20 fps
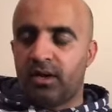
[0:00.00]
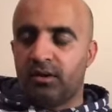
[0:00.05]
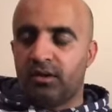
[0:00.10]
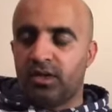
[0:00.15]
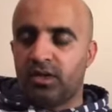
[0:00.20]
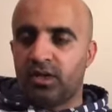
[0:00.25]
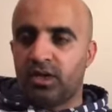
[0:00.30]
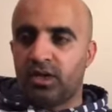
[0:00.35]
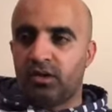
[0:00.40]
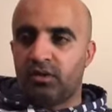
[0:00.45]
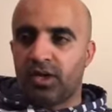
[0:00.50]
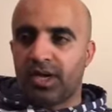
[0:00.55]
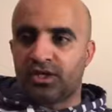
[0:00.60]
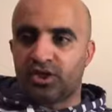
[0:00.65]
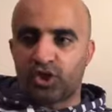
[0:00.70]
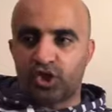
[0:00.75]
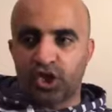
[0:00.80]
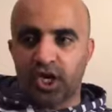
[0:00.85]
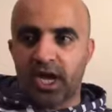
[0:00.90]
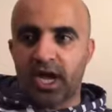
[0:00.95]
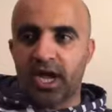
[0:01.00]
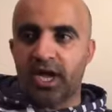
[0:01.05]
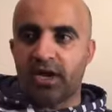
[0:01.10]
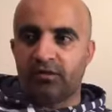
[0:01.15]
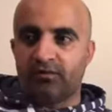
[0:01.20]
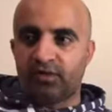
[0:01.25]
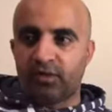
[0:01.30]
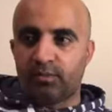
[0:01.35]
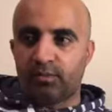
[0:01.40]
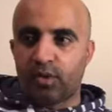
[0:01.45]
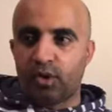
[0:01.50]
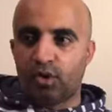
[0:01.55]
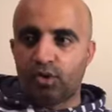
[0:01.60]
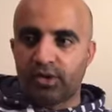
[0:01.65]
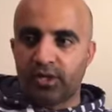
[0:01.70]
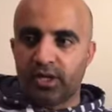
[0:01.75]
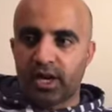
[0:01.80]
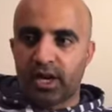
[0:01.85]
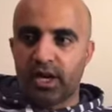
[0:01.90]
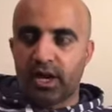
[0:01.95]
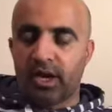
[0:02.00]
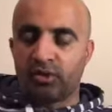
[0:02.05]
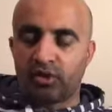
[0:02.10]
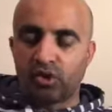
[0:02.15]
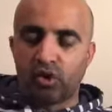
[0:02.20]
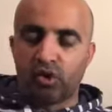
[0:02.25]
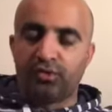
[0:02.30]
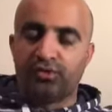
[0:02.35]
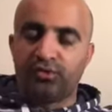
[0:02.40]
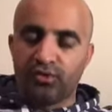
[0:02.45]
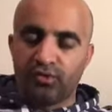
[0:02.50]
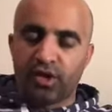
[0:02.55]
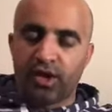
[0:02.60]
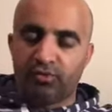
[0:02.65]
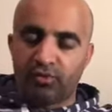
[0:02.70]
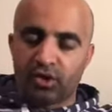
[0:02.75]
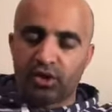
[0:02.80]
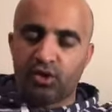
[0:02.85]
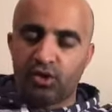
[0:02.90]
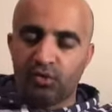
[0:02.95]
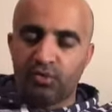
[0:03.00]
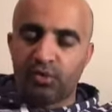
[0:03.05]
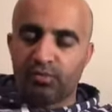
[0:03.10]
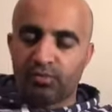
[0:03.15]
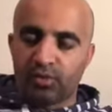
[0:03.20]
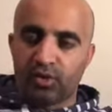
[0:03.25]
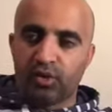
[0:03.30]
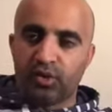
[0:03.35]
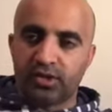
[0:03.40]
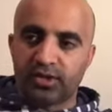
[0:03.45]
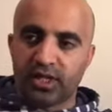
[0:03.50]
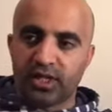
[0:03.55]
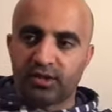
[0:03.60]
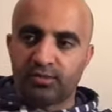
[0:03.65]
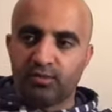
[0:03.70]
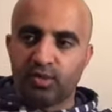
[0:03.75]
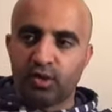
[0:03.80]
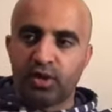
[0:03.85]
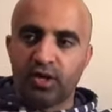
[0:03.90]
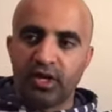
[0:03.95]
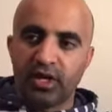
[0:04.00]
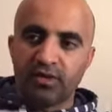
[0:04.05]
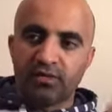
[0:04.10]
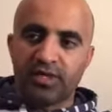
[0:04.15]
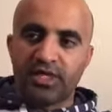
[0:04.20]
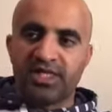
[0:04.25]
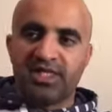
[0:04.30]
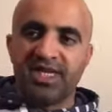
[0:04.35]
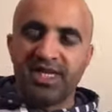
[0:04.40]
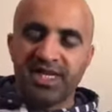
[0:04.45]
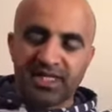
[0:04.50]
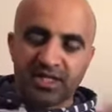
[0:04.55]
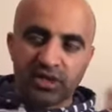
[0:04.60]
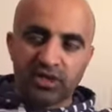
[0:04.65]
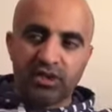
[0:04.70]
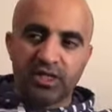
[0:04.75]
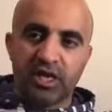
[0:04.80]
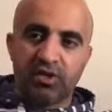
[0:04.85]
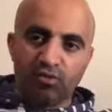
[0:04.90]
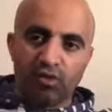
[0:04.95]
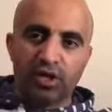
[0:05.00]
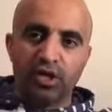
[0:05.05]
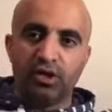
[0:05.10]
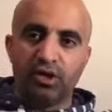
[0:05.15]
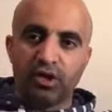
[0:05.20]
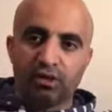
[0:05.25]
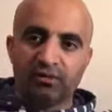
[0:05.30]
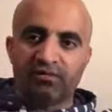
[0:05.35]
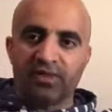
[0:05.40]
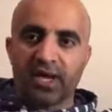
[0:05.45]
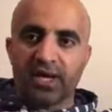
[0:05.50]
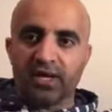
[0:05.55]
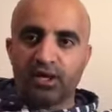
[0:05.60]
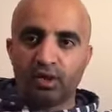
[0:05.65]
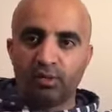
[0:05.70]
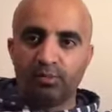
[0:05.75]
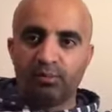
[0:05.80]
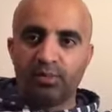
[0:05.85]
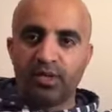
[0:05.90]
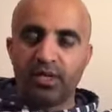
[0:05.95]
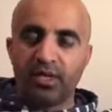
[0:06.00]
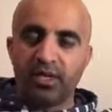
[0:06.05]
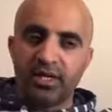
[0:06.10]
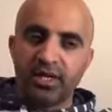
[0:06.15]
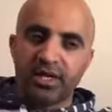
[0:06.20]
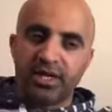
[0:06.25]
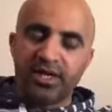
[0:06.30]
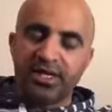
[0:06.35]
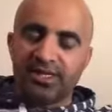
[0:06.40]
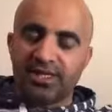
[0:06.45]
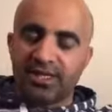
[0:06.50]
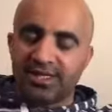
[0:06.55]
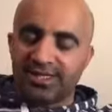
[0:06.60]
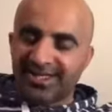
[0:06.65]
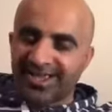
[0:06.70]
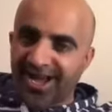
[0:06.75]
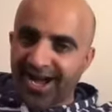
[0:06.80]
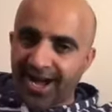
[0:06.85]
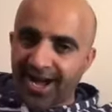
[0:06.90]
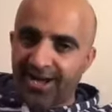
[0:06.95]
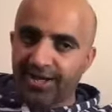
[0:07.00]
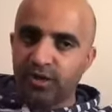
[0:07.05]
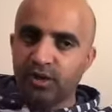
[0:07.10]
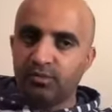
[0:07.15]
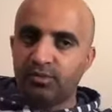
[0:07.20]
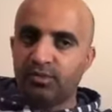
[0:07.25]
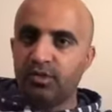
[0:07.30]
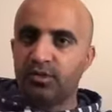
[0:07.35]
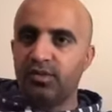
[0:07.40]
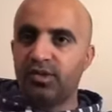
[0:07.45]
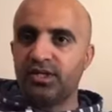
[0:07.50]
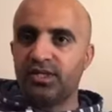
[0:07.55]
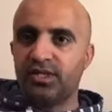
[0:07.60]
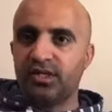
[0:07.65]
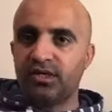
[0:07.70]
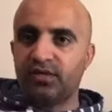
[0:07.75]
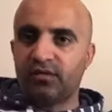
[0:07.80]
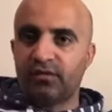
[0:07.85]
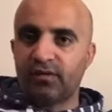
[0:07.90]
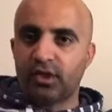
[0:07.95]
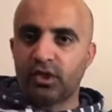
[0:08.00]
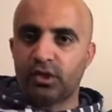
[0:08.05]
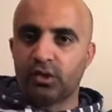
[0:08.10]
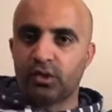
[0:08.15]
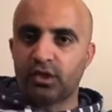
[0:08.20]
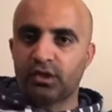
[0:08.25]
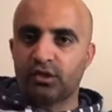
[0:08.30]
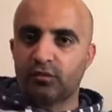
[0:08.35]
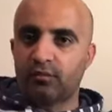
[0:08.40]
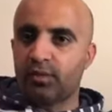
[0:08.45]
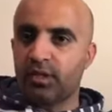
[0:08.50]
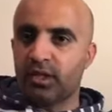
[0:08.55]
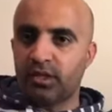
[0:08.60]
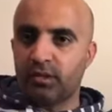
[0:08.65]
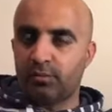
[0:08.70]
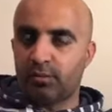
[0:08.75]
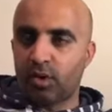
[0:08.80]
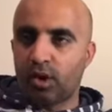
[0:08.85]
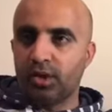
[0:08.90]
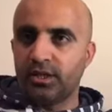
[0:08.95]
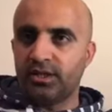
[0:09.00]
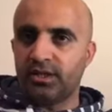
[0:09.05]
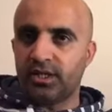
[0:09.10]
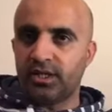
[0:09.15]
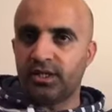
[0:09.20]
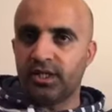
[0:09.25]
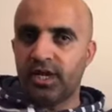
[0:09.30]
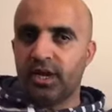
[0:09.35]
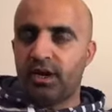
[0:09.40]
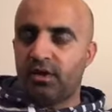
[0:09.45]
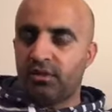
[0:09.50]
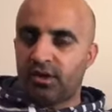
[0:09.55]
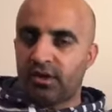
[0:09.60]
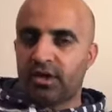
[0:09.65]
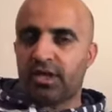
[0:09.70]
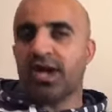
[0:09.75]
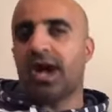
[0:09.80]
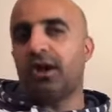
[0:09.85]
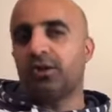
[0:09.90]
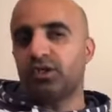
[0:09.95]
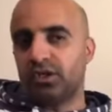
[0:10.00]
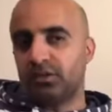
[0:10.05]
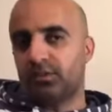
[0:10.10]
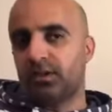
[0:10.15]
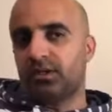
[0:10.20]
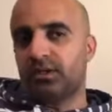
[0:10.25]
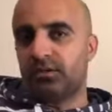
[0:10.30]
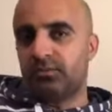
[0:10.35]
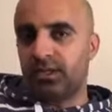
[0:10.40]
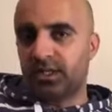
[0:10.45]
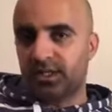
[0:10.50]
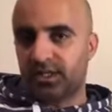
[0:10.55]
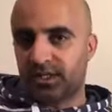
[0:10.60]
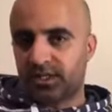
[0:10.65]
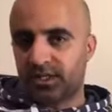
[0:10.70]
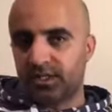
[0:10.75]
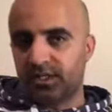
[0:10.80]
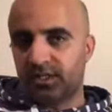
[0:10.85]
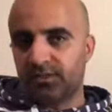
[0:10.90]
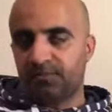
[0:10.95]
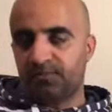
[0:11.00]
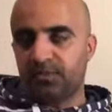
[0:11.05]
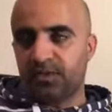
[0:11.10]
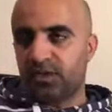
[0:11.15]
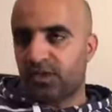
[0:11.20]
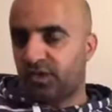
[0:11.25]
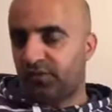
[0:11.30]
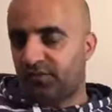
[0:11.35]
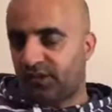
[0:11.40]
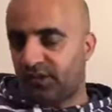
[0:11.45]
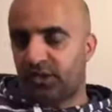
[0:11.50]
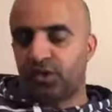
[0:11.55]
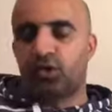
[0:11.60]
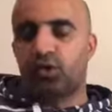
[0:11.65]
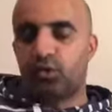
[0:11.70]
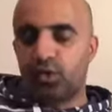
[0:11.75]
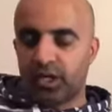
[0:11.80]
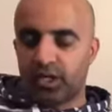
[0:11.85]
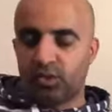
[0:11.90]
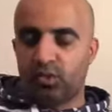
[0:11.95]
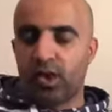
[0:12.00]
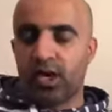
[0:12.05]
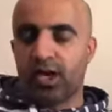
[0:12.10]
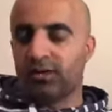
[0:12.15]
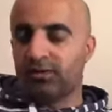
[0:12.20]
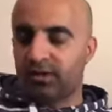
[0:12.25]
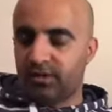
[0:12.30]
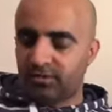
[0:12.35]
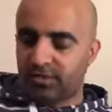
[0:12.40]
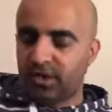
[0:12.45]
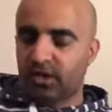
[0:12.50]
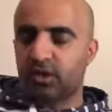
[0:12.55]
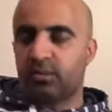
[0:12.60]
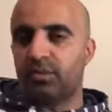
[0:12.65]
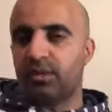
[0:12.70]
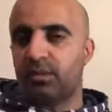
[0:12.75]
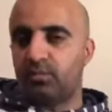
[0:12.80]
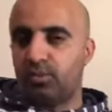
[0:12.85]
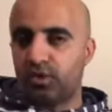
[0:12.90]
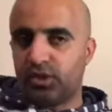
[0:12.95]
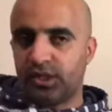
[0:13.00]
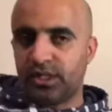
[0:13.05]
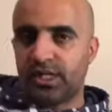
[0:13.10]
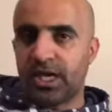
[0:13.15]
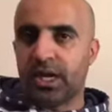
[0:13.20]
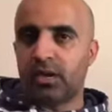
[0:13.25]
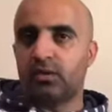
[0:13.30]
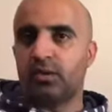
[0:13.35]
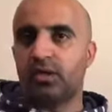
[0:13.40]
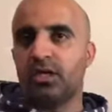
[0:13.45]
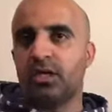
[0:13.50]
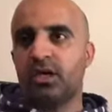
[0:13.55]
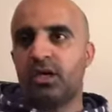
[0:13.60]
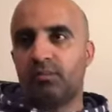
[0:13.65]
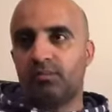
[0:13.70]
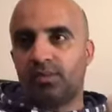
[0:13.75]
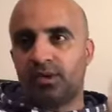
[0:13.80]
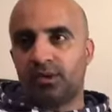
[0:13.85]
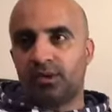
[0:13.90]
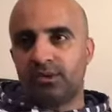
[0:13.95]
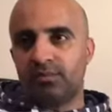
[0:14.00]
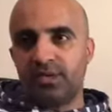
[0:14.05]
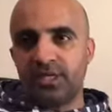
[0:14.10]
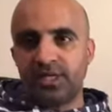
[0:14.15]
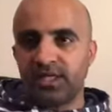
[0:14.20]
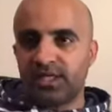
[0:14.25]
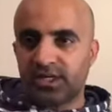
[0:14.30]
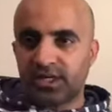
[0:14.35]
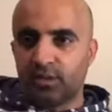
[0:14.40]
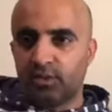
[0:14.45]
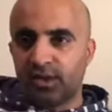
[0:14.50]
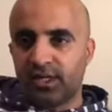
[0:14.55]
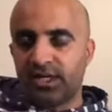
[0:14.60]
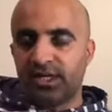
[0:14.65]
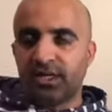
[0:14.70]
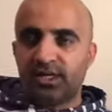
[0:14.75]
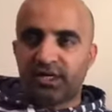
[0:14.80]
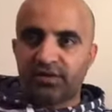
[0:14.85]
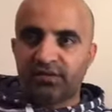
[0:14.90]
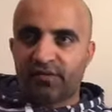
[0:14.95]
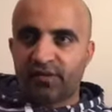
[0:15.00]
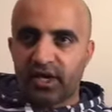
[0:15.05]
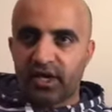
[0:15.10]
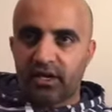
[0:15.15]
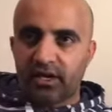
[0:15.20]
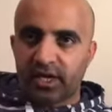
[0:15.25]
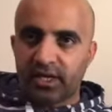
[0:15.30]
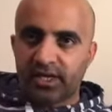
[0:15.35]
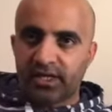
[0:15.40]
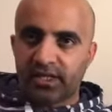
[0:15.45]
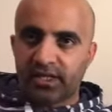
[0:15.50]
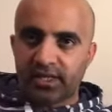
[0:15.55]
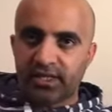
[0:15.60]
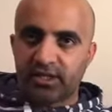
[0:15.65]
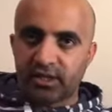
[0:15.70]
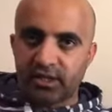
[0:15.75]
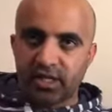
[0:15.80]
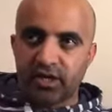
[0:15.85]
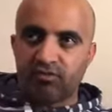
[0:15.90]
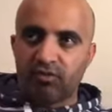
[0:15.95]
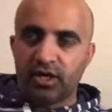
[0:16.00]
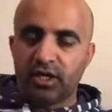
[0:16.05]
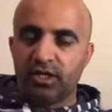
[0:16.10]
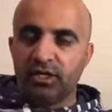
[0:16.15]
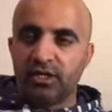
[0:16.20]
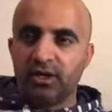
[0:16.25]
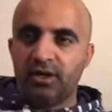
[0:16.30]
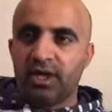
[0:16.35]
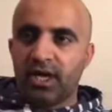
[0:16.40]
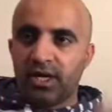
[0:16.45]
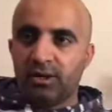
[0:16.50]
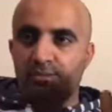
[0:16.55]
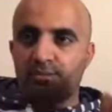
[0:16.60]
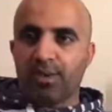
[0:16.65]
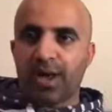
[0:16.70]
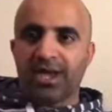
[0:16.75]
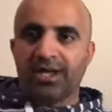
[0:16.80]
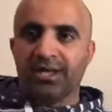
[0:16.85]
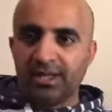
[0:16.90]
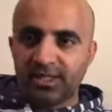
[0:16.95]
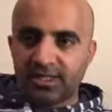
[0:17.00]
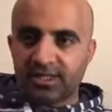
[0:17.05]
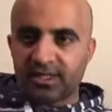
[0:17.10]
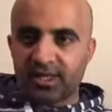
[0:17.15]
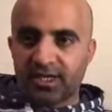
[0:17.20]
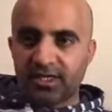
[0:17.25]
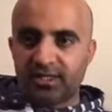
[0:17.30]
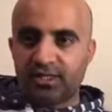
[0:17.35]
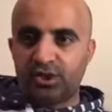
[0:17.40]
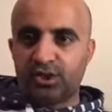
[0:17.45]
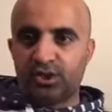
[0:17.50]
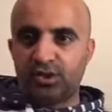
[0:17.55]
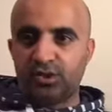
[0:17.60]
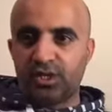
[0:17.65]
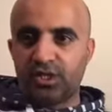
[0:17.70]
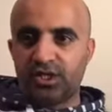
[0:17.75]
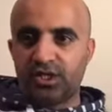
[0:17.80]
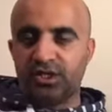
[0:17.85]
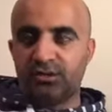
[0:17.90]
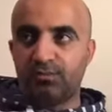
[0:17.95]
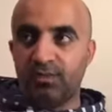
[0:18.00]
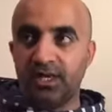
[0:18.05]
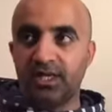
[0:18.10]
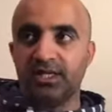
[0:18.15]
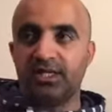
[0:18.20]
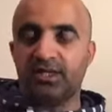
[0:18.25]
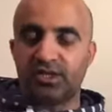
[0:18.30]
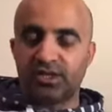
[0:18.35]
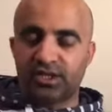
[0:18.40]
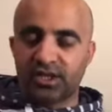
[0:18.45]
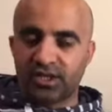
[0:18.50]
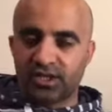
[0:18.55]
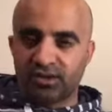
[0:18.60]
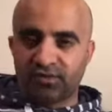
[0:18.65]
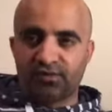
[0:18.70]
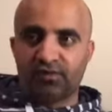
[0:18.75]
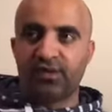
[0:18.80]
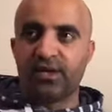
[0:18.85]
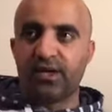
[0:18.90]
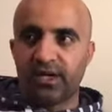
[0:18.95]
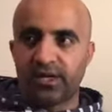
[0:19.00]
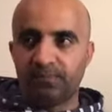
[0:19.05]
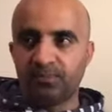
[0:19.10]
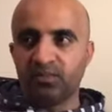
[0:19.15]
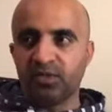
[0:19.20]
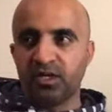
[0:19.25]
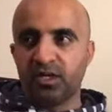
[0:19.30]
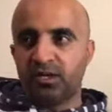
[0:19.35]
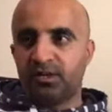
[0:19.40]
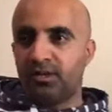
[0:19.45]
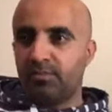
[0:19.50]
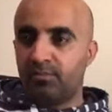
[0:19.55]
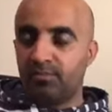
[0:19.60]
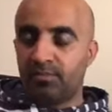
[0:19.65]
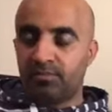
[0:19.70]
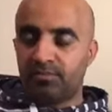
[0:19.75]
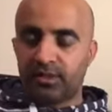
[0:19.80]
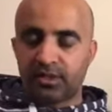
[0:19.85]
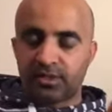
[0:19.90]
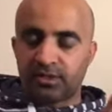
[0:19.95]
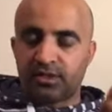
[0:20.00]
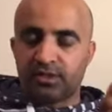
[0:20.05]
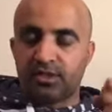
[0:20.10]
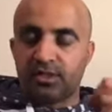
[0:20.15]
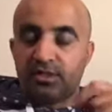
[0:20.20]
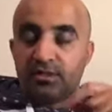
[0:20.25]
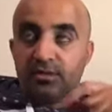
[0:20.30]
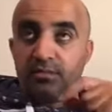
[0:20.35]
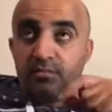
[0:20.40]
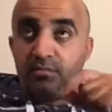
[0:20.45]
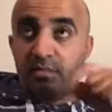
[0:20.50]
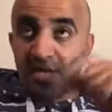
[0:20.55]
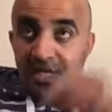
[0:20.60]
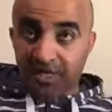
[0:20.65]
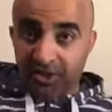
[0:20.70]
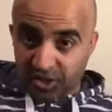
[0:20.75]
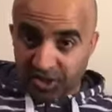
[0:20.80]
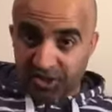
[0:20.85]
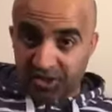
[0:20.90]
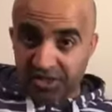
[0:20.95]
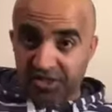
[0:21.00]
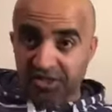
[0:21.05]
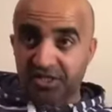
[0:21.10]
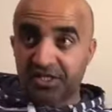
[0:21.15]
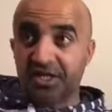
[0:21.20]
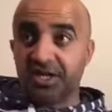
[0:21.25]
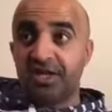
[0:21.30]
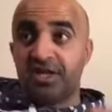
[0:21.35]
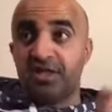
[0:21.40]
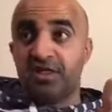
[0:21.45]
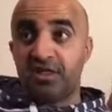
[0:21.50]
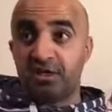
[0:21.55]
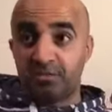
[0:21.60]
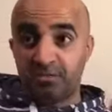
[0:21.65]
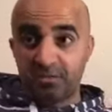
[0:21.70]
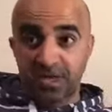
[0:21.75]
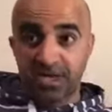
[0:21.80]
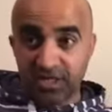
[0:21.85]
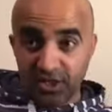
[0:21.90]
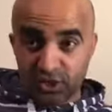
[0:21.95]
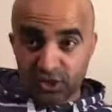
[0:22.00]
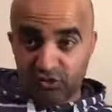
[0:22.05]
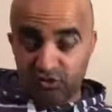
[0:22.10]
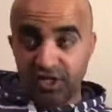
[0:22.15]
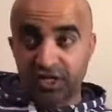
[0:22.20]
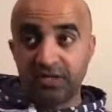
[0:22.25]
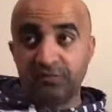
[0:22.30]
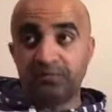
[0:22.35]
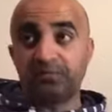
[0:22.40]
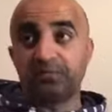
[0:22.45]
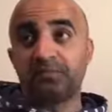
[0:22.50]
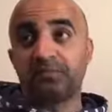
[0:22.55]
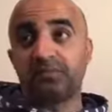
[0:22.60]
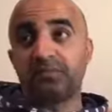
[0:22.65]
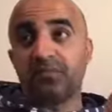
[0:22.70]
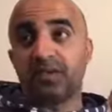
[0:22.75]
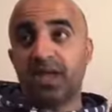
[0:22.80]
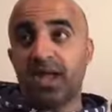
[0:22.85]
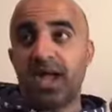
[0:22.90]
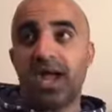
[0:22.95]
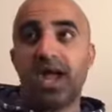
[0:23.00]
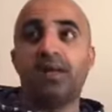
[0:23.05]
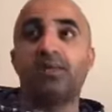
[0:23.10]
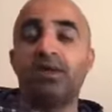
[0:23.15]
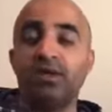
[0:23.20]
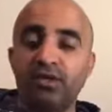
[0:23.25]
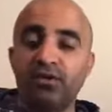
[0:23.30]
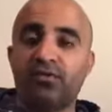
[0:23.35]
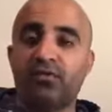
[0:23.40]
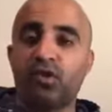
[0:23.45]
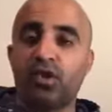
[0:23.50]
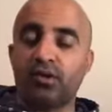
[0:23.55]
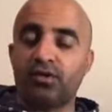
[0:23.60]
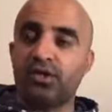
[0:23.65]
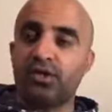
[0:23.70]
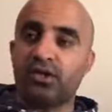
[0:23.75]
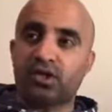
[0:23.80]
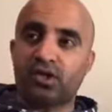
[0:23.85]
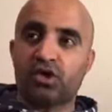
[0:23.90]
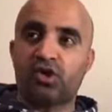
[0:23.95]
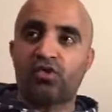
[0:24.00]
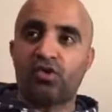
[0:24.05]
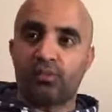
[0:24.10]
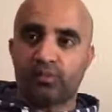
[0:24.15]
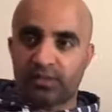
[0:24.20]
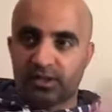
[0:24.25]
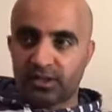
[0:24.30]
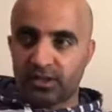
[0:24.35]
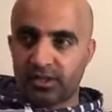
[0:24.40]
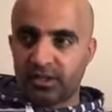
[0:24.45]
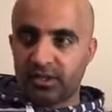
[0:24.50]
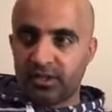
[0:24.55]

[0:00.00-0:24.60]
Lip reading: you know, as chair of the board and go through that recruitment process. But the day-to-day running of that company is entirely up to these individuals who've been appointed. They're accountable to ministers, so if they don't work well, they could be booted out. But the minister wouldn't interfere in the day-to-day running. In Pakistan's situation, if ministers interfere, the ministers, the military, and then you've got these corrupt